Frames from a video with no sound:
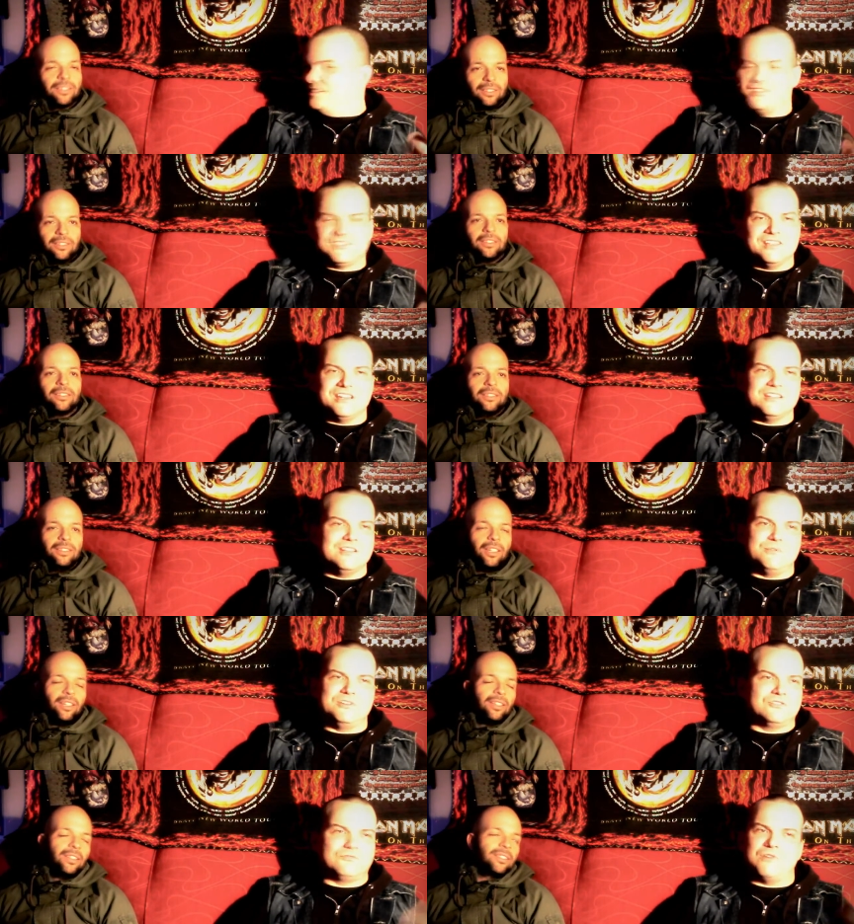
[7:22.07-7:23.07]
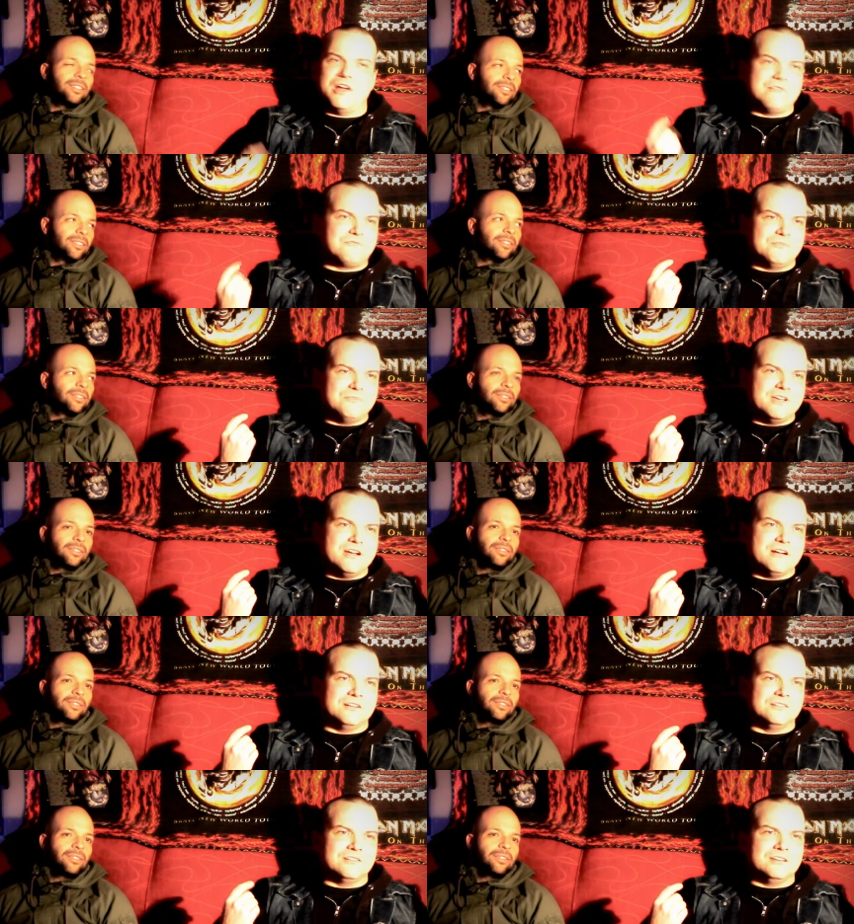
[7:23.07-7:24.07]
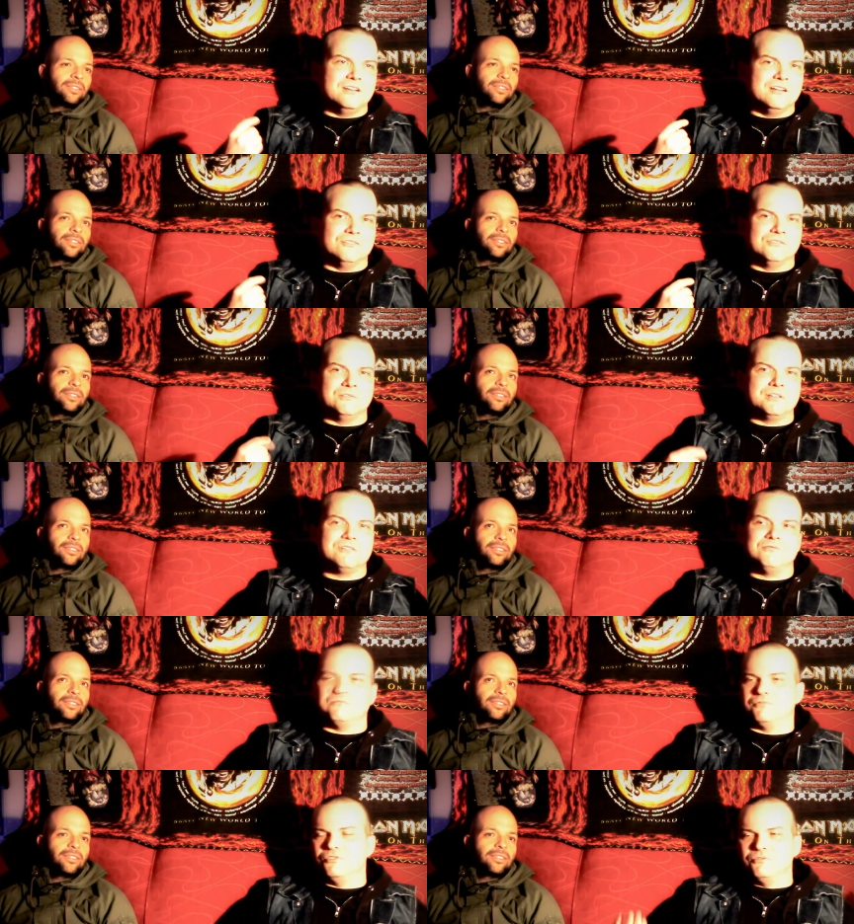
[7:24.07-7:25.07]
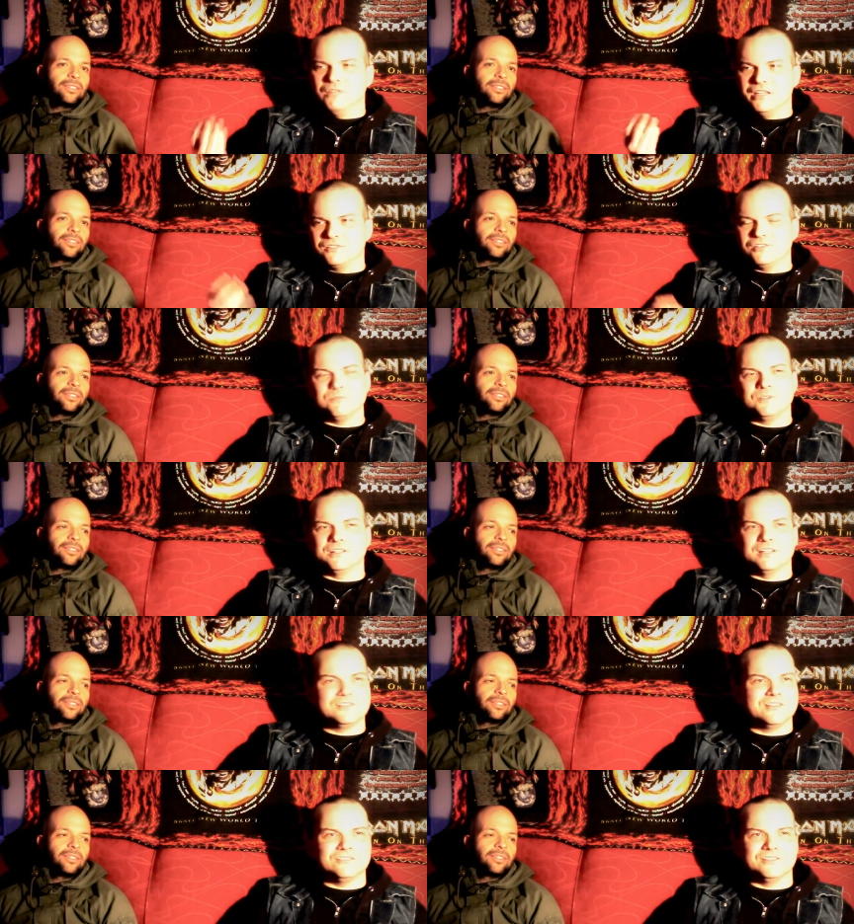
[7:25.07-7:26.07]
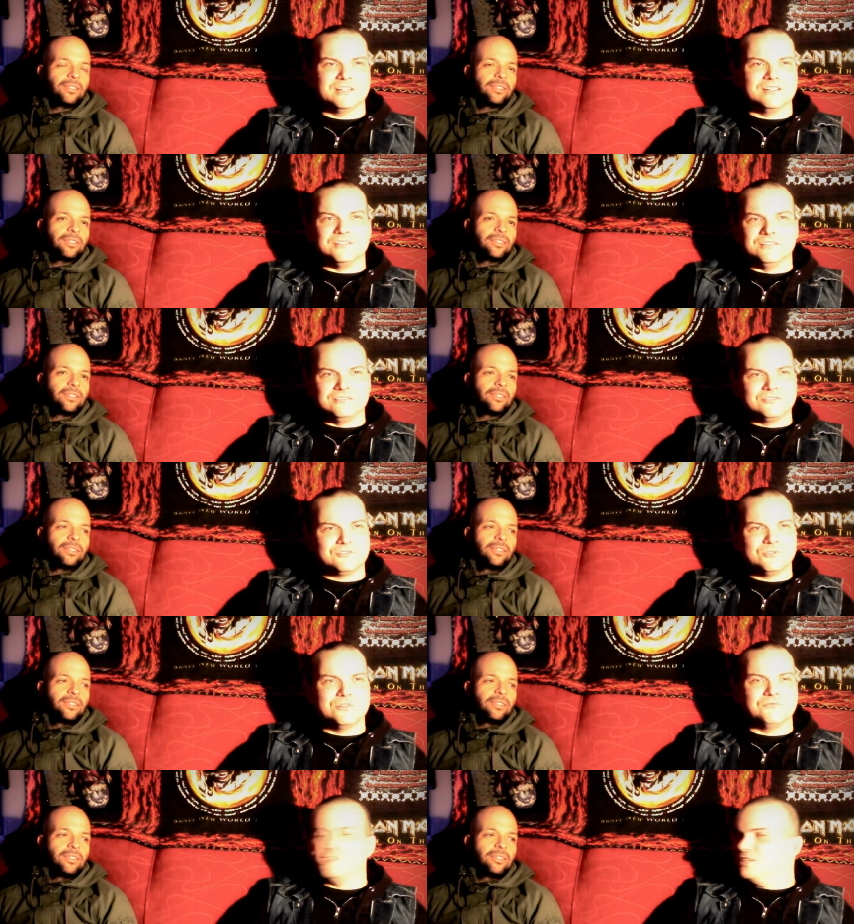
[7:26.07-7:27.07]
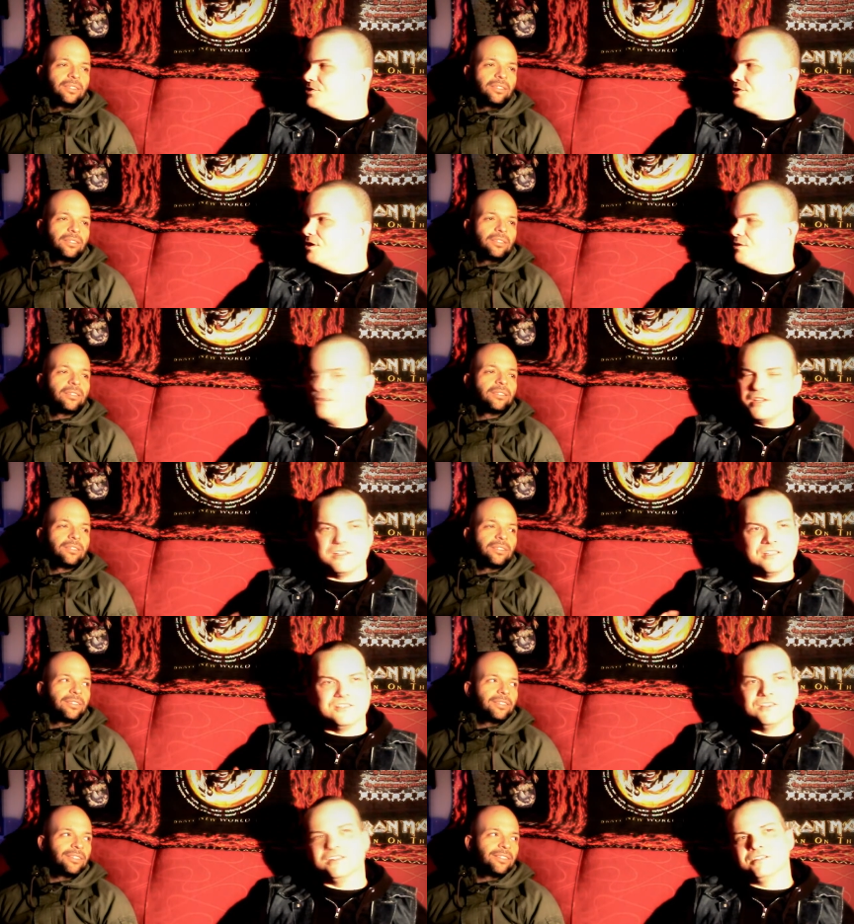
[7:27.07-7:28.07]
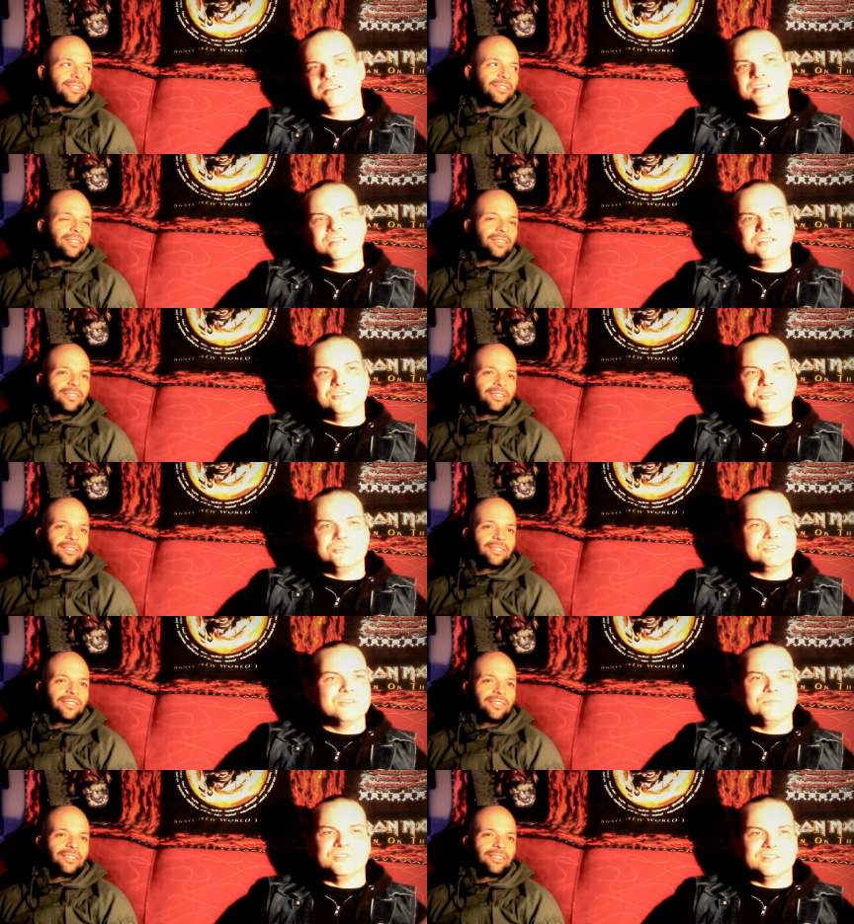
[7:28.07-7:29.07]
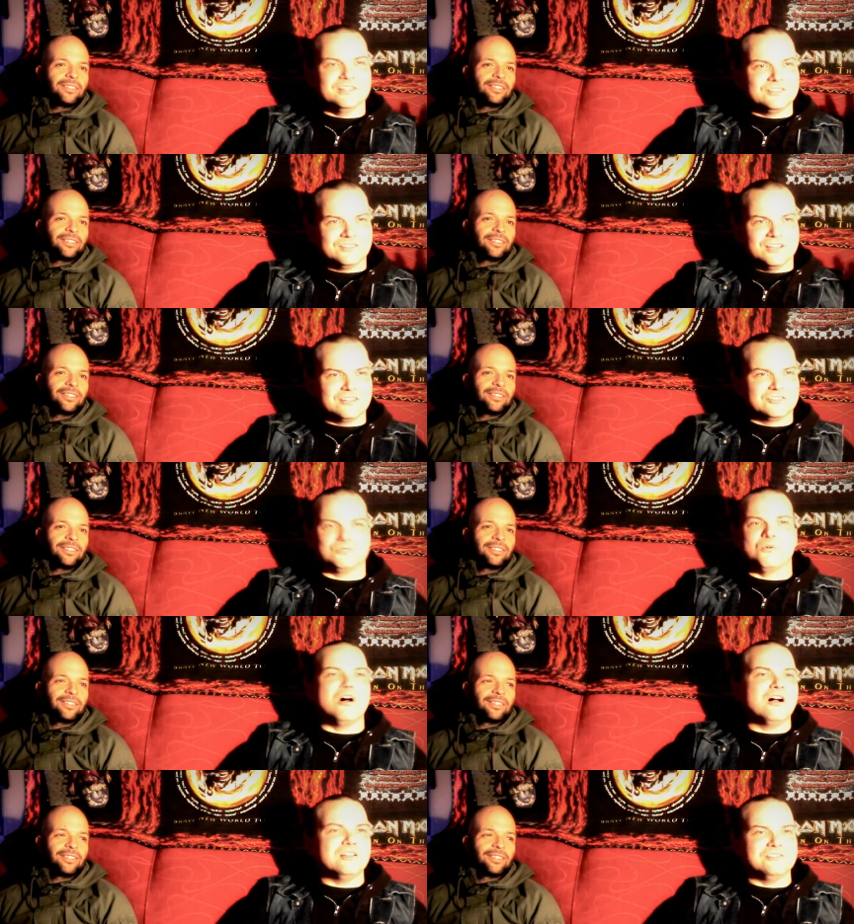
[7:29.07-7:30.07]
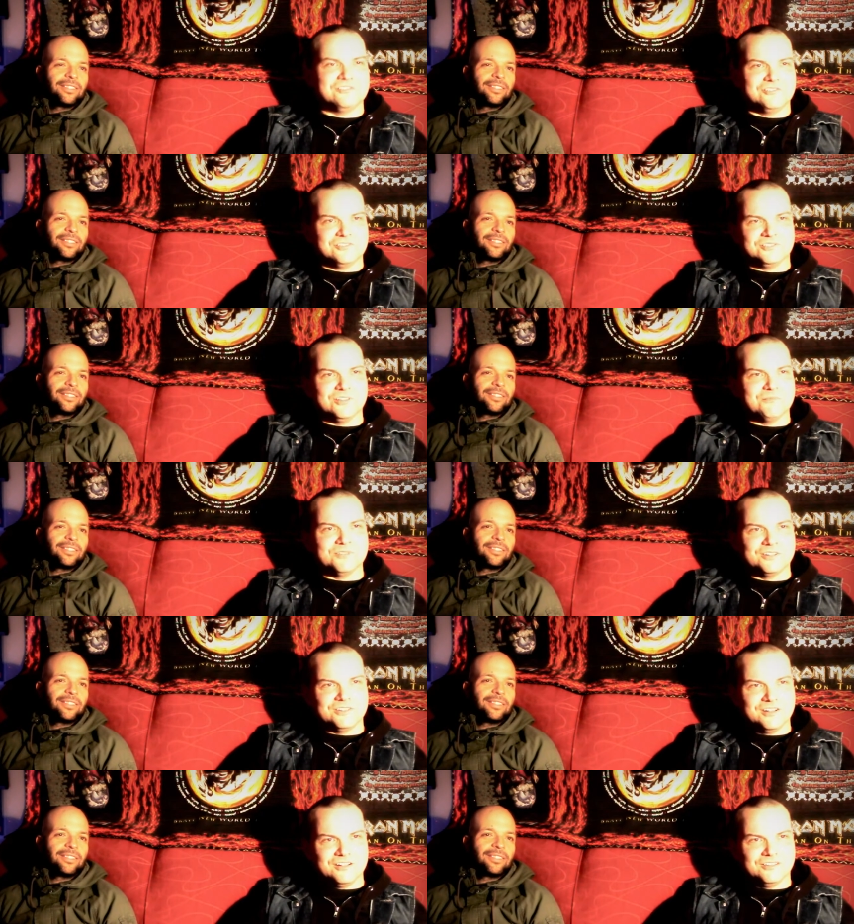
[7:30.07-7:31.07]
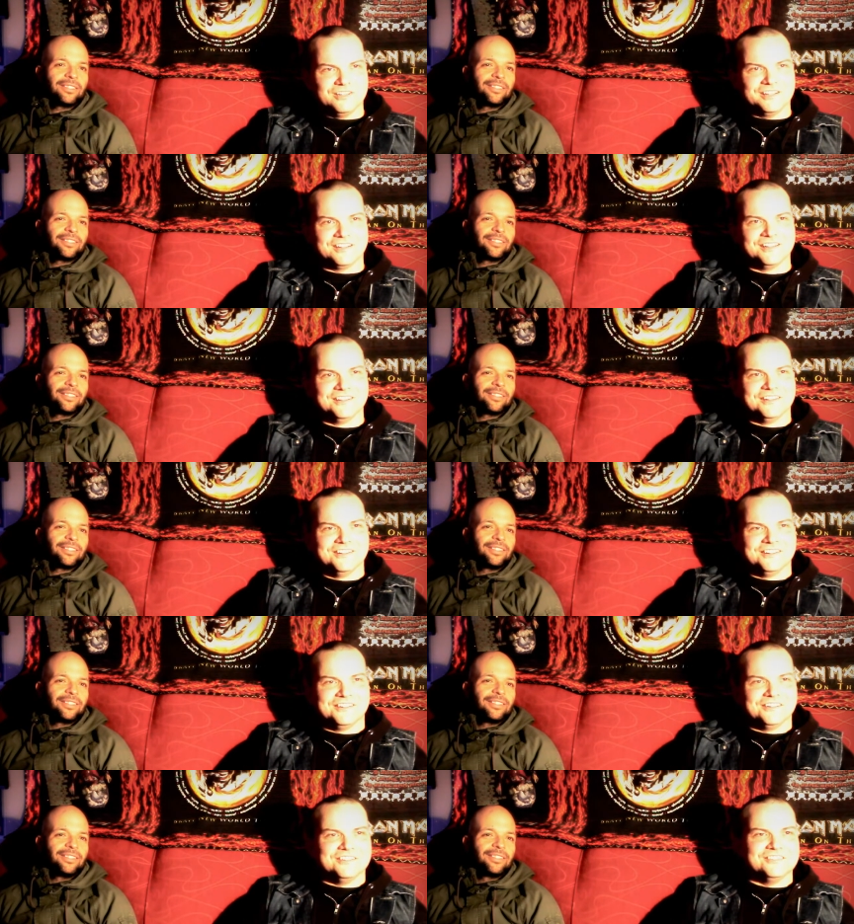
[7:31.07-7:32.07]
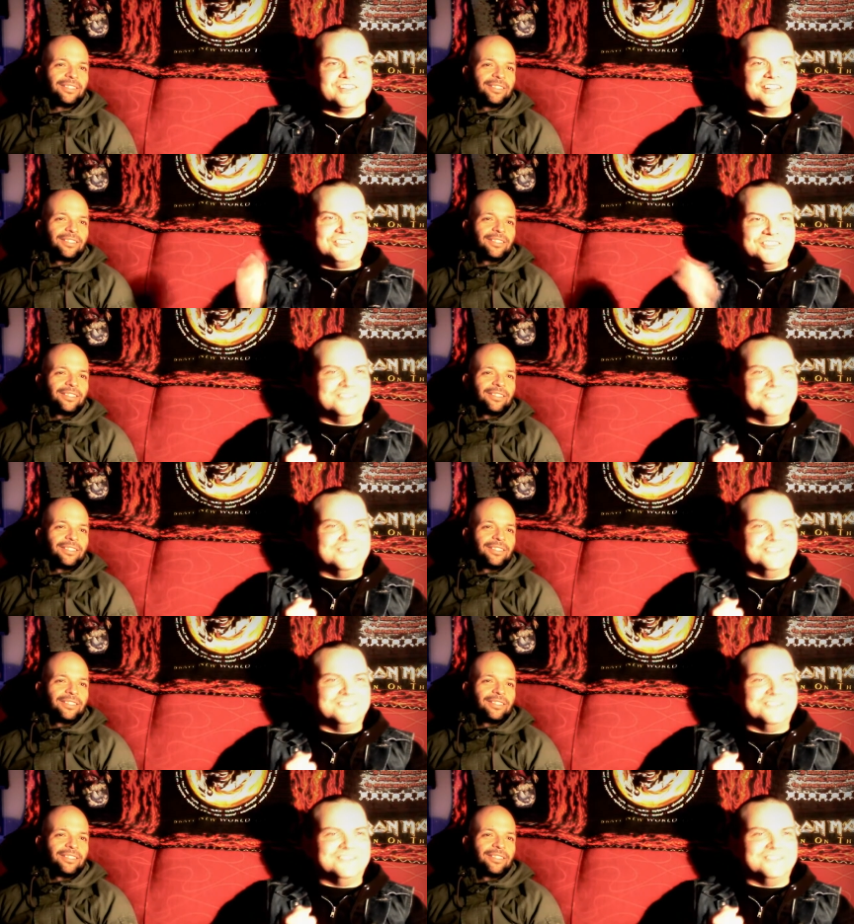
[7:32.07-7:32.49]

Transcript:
Speaker 1: this thing, and then yeah. we just write from there, and you know, we can do like something that sounds like a sort of disco-y, and then do something that's like Swans or something, disco you know, like, kind of thing, like what? It's like